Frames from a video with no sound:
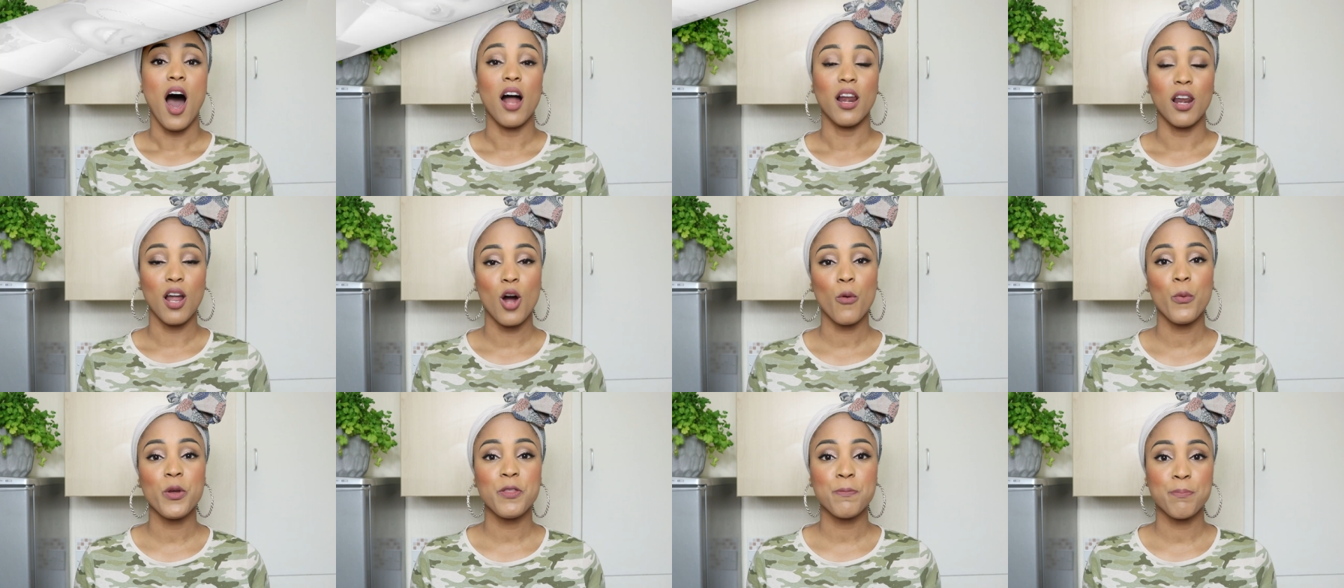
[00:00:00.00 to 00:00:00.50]

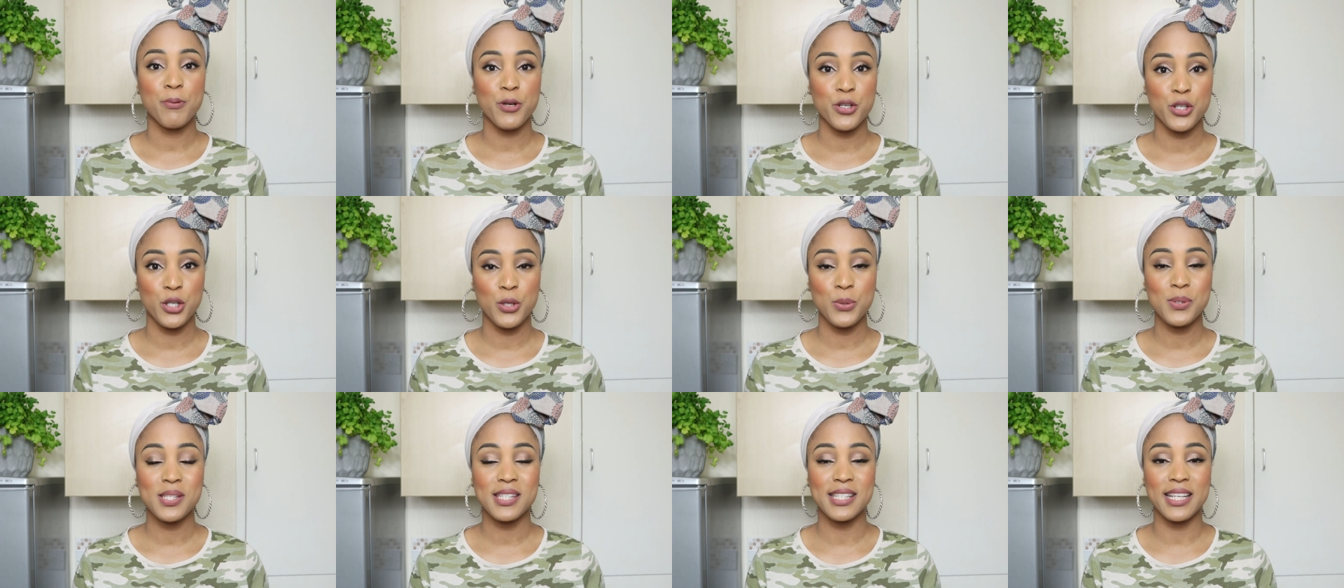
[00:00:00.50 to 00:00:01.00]
Along with
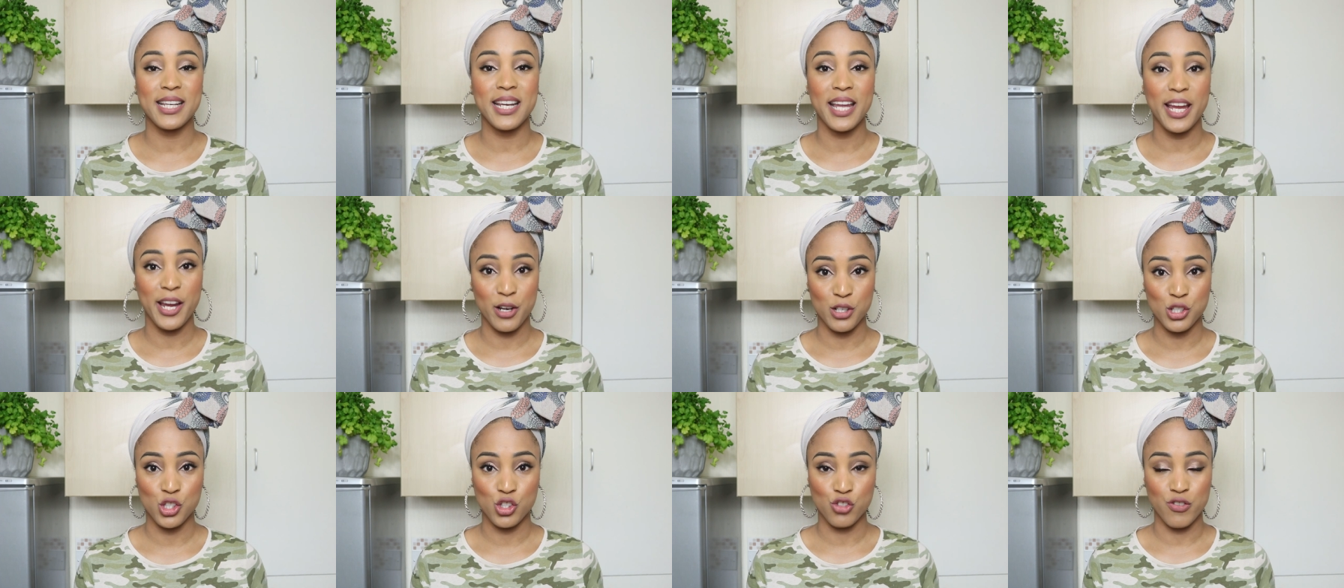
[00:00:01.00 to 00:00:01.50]
producing
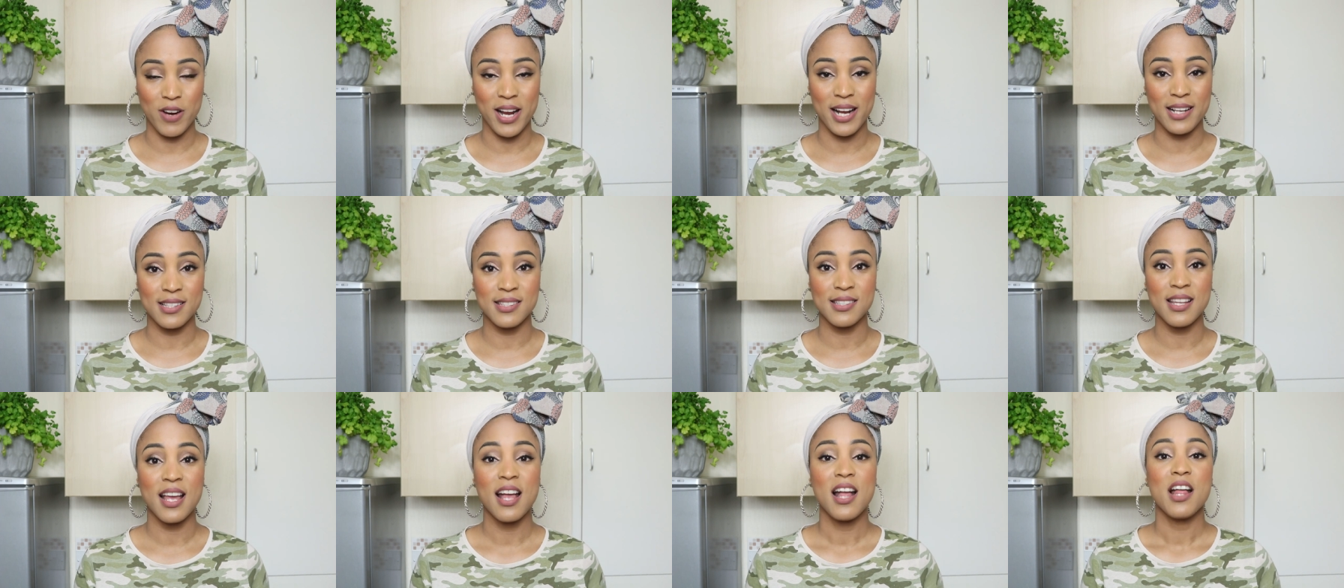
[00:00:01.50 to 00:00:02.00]
hair
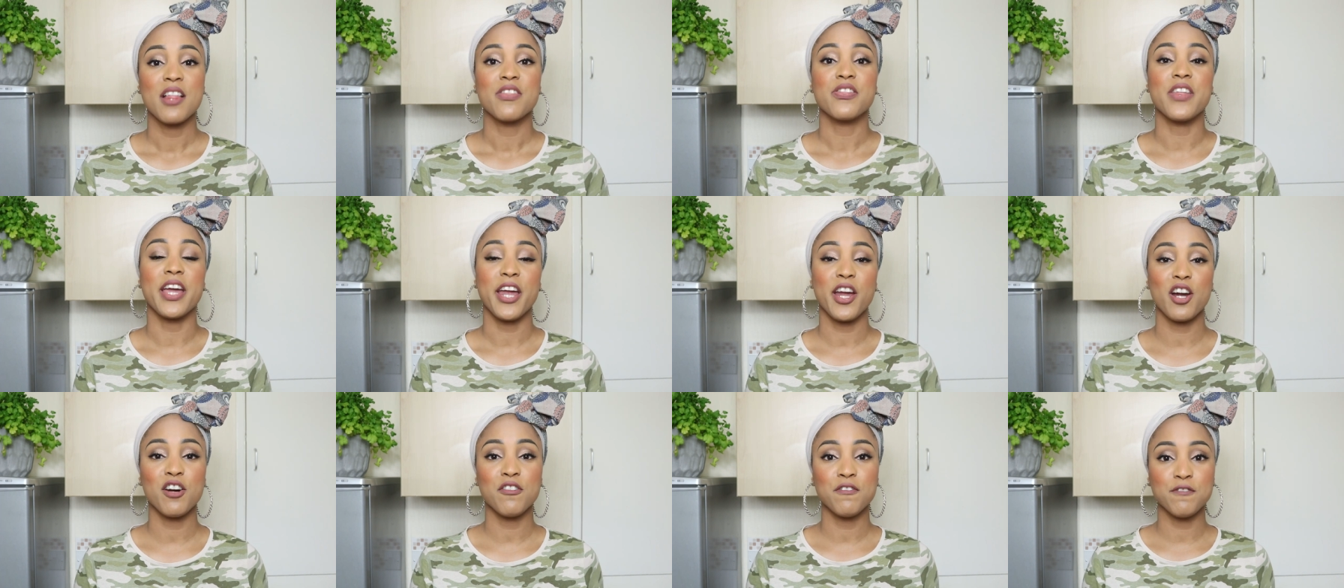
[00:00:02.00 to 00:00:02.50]
strands,
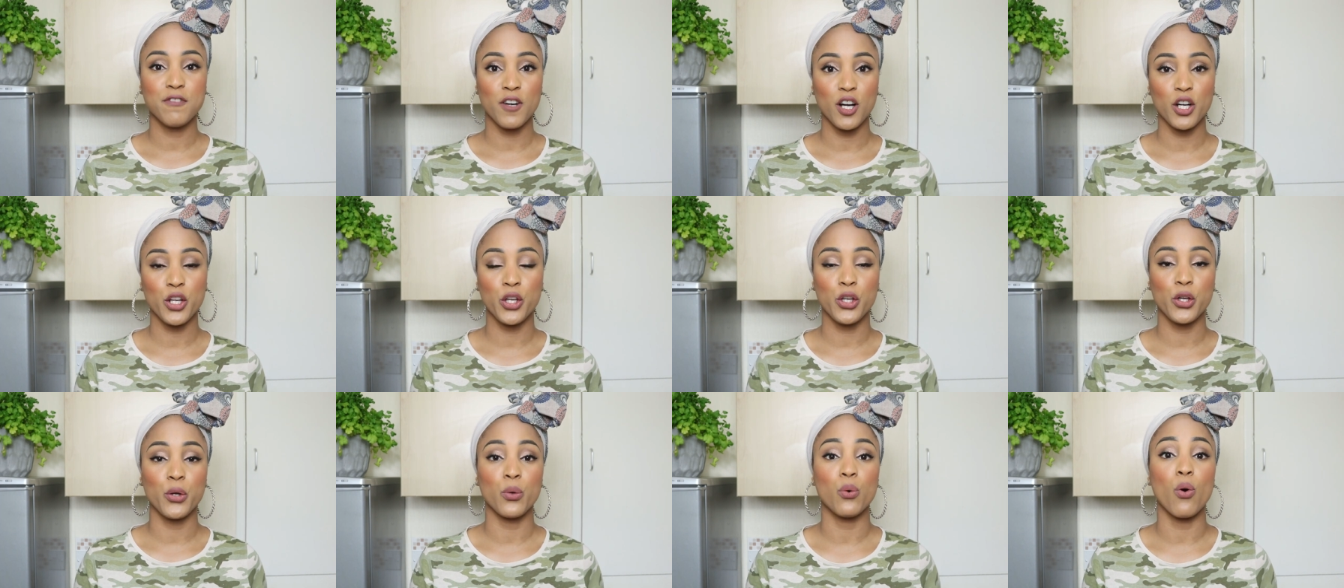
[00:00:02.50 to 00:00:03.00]
the hair
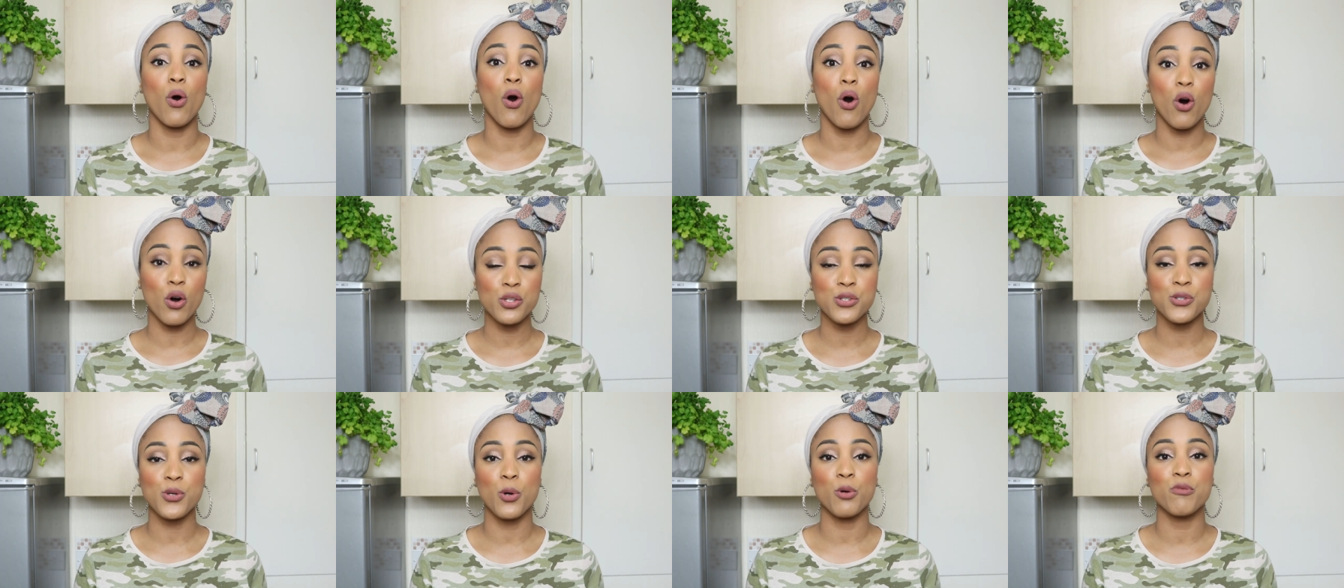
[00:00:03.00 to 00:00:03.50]
follicle
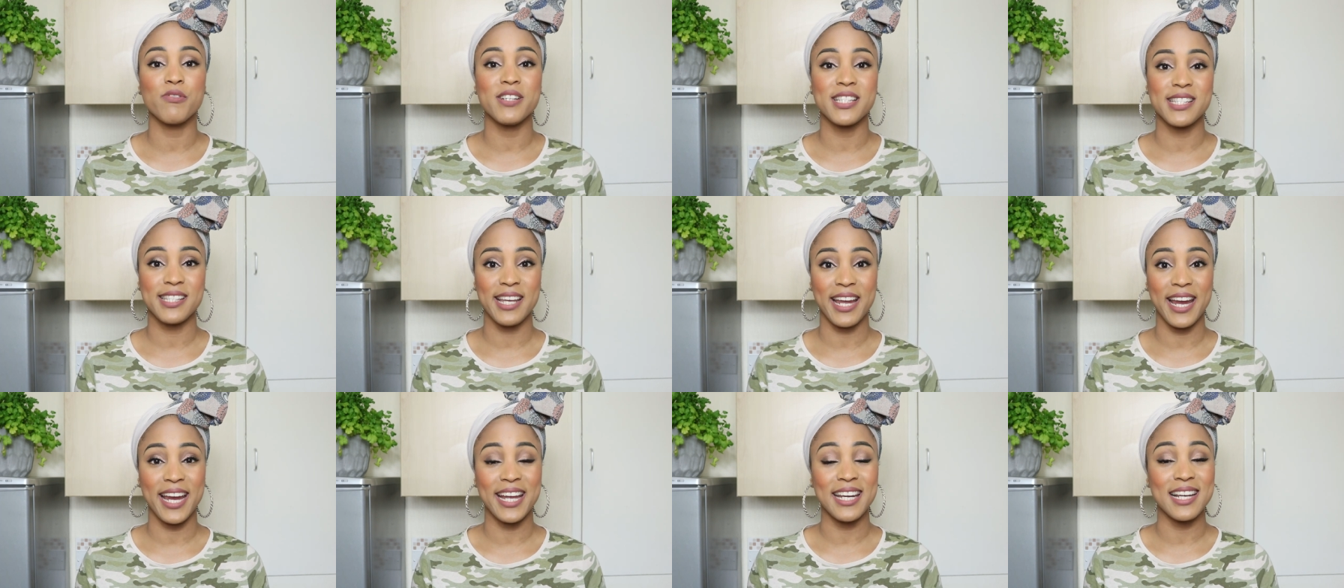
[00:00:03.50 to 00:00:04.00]
also
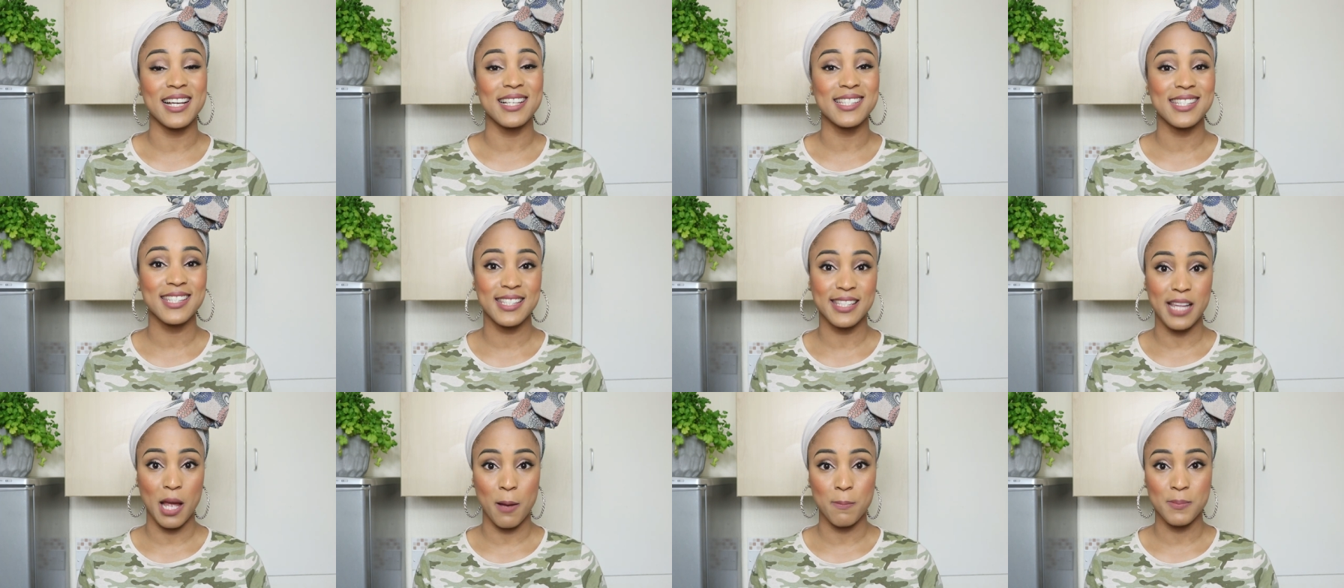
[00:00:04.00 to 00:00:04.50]
retain
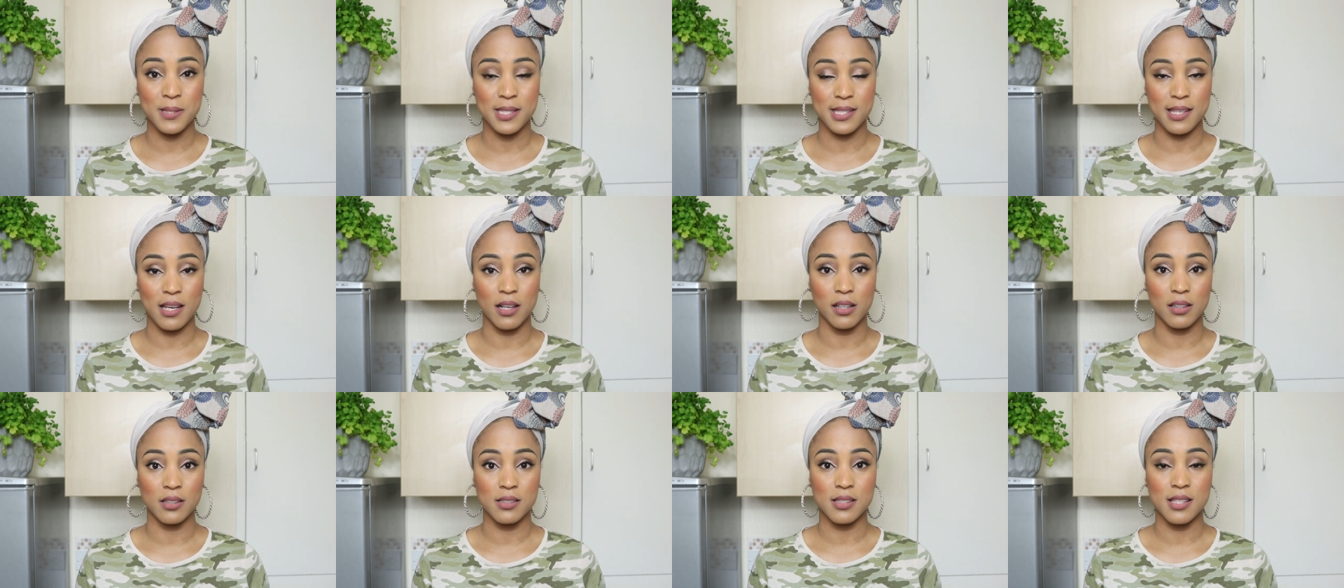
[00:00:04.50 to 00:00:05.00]
stem
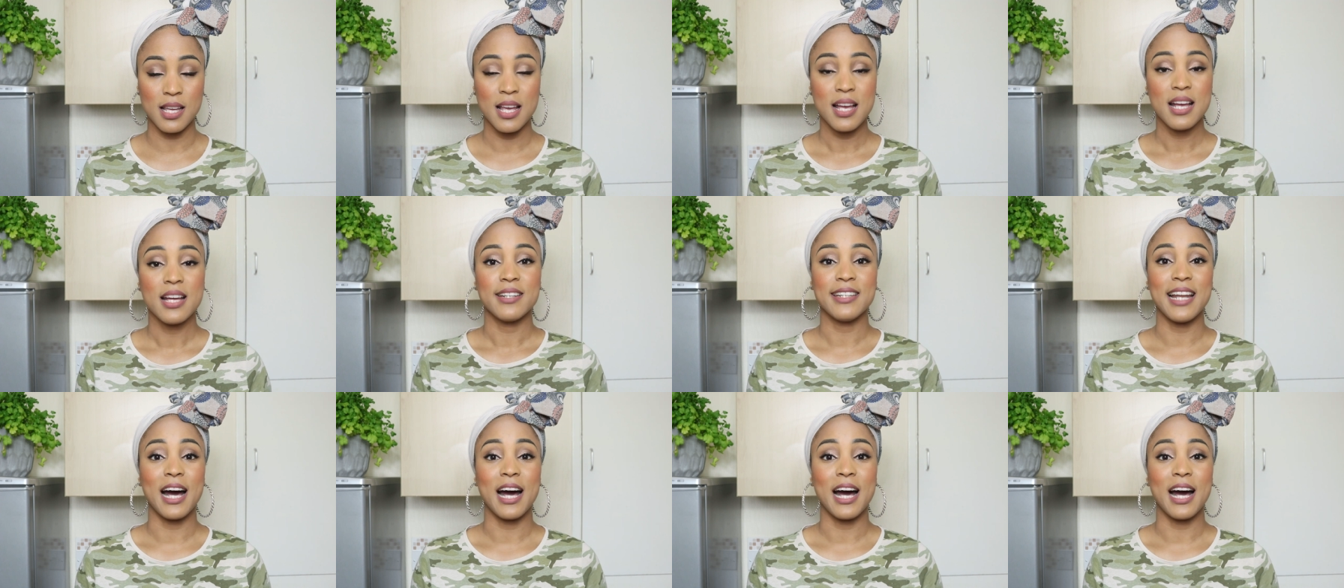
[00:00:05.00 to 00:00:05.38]
cells.